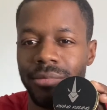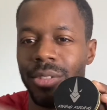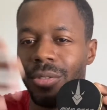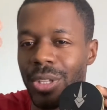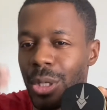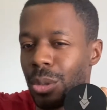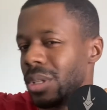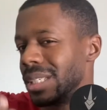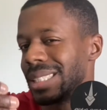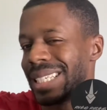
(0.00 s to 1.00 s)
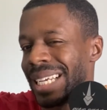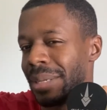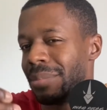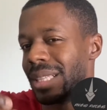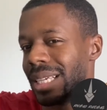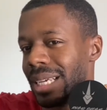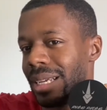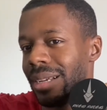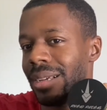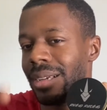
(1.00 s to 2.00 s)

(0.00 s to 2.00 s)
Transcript: feel the same thing.